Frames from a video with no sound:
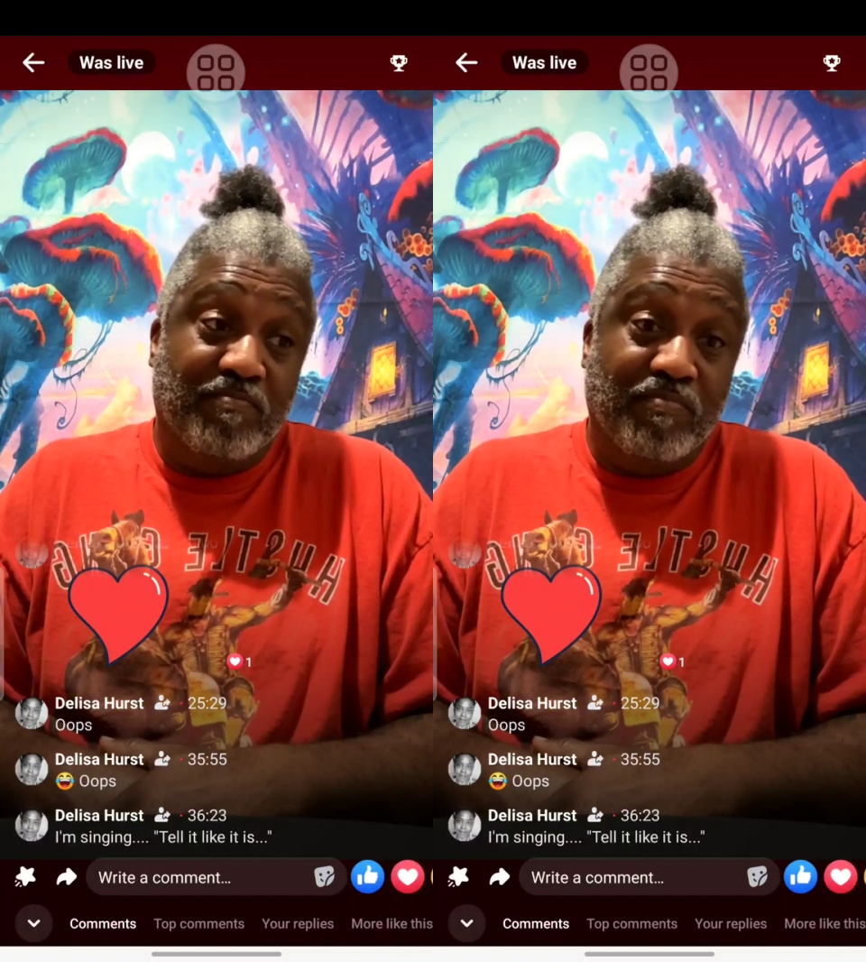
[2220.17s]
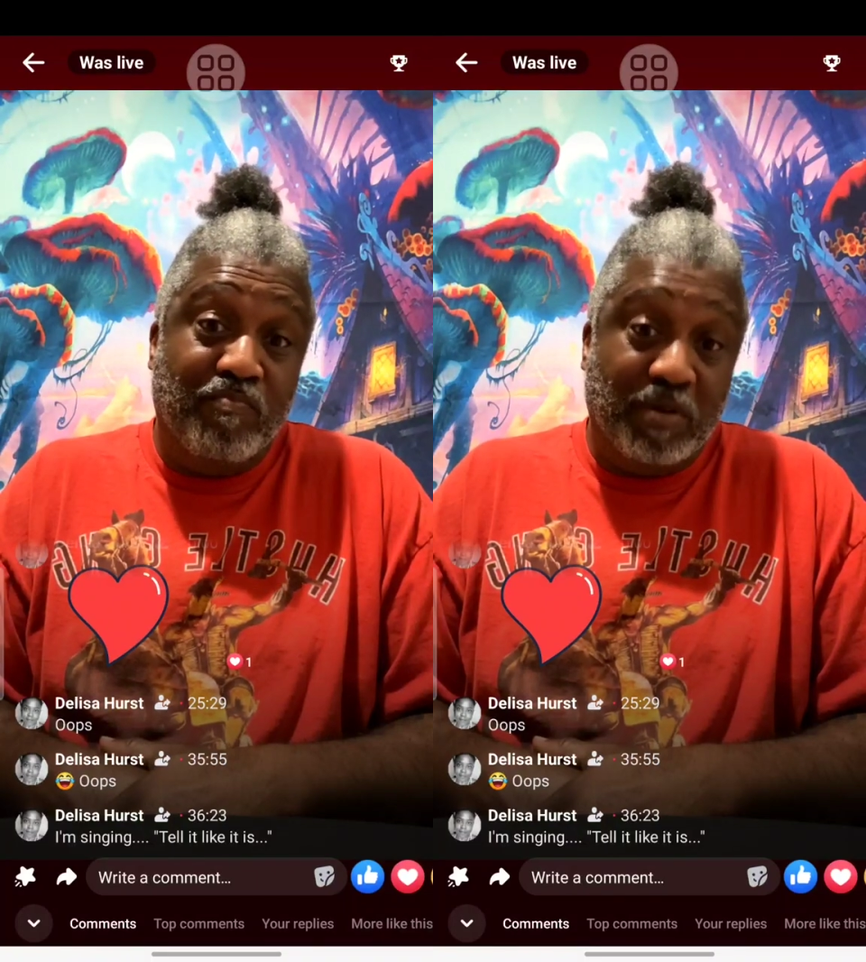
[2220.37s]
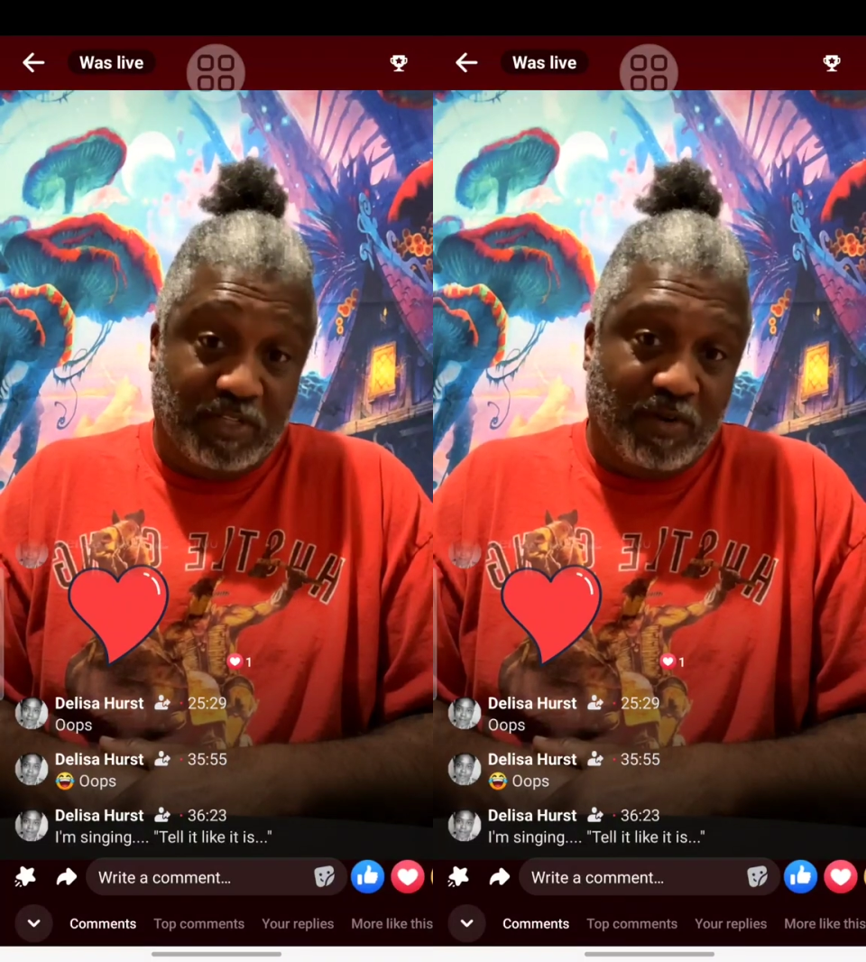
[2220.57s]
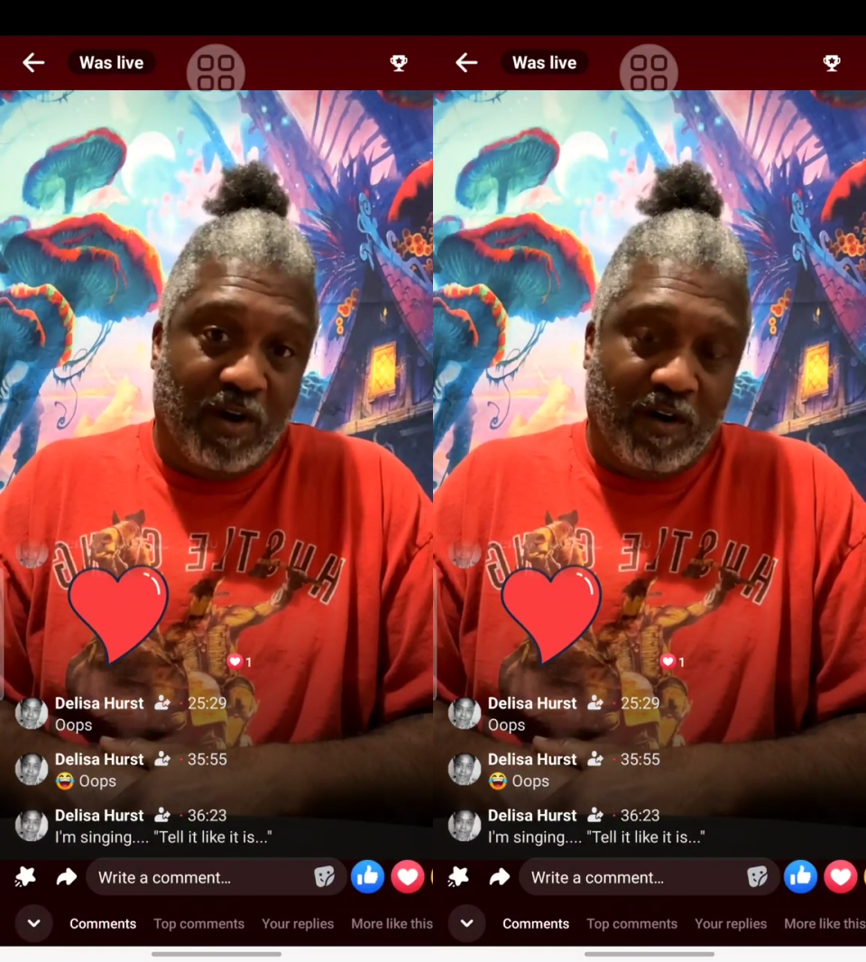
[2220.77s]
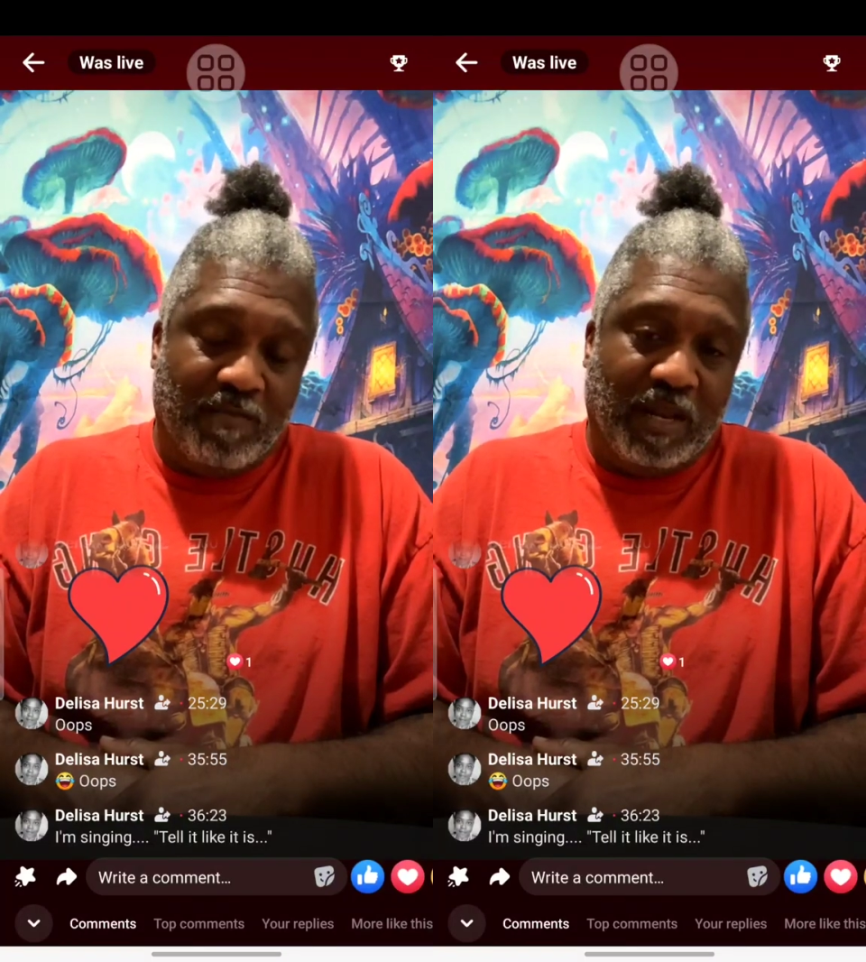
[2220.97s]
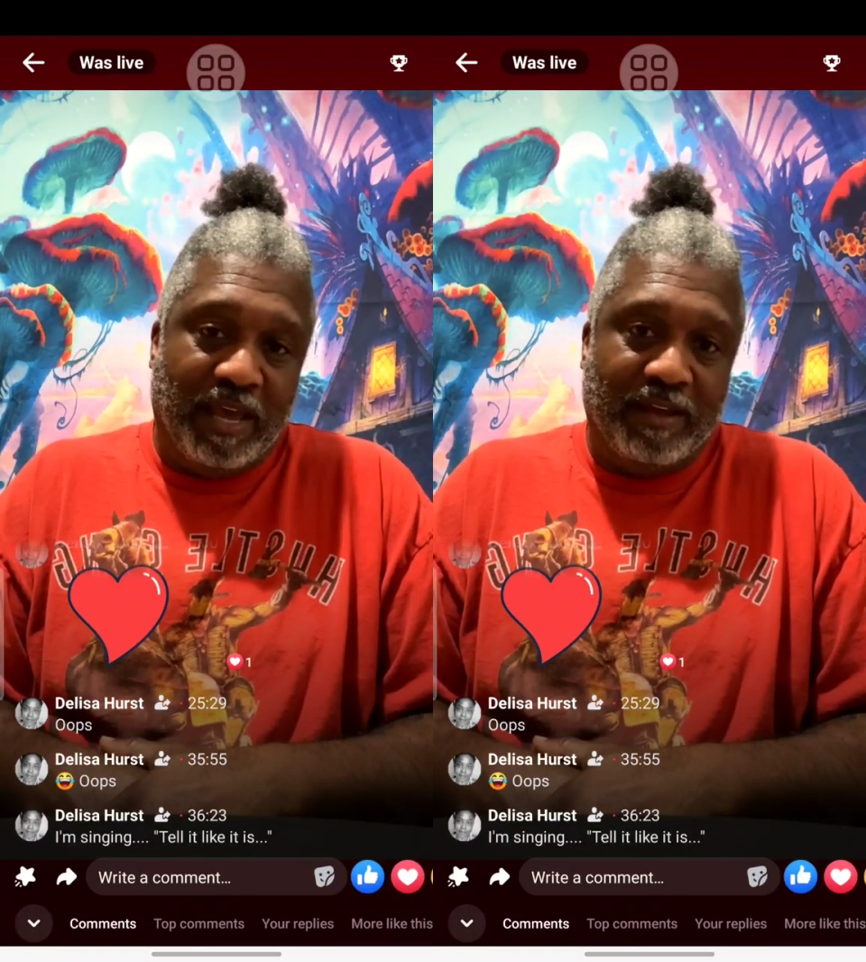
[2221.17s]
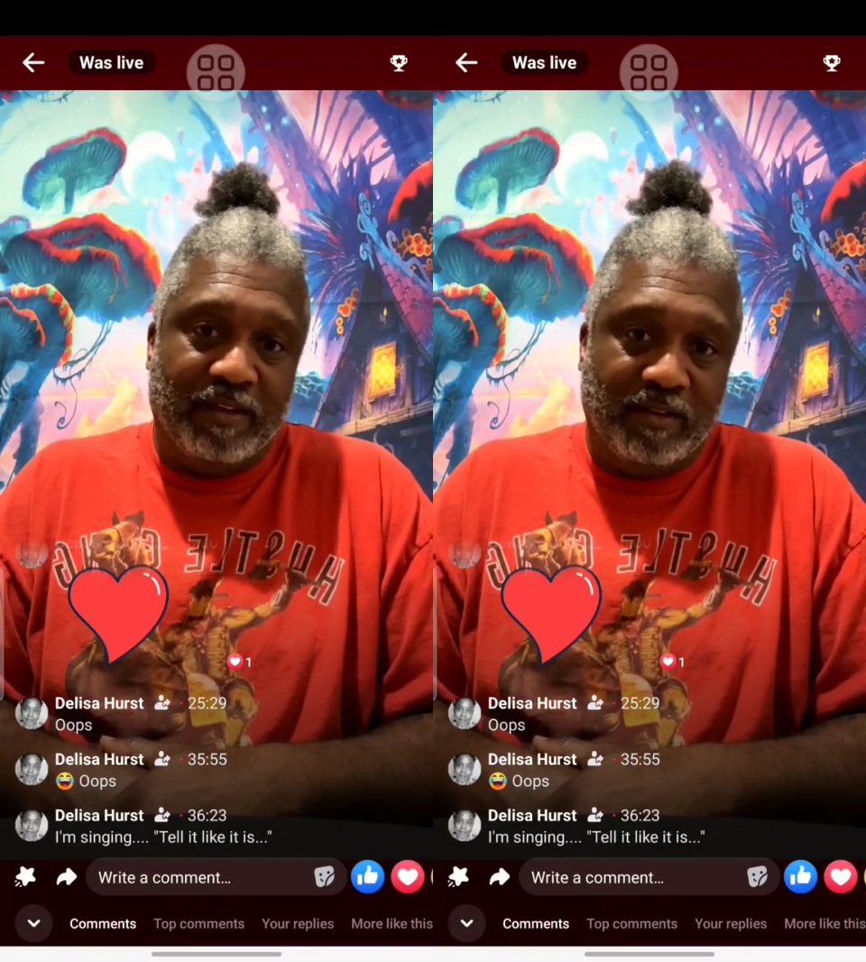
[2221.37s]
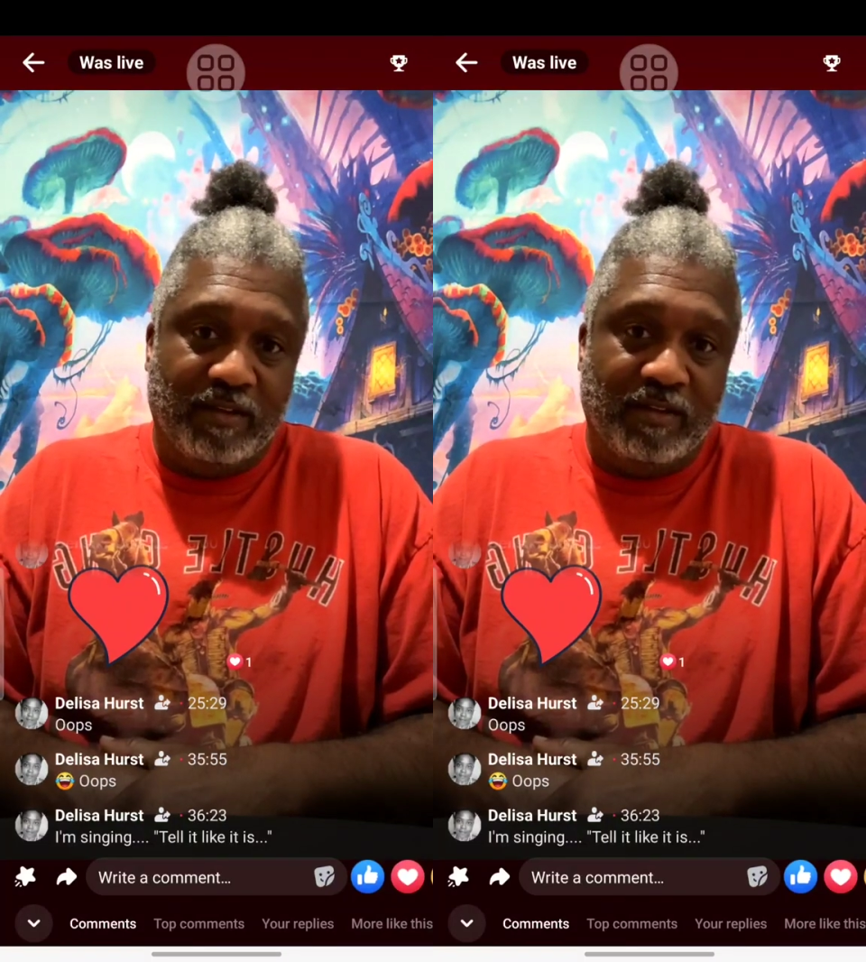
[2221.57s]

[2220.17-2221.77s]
but your heart black.